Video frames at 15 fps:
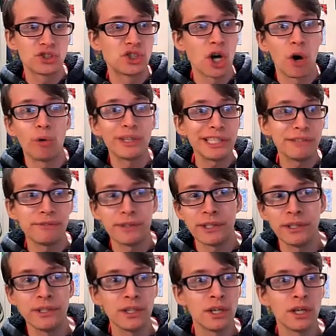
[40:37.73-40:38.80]
don't
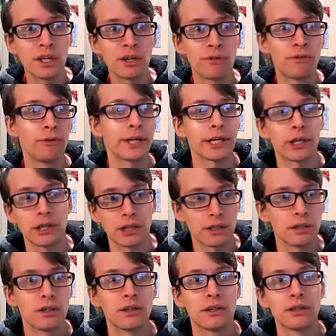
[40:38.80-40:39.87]
even flicker
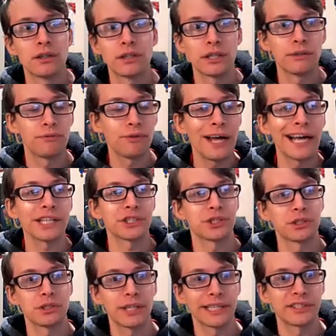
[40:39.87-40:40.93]
and flash
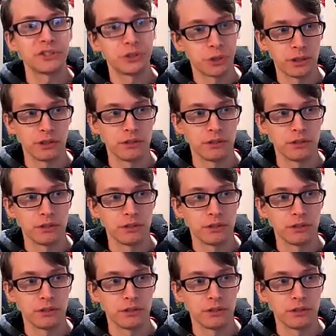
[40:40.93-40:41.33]
like they should.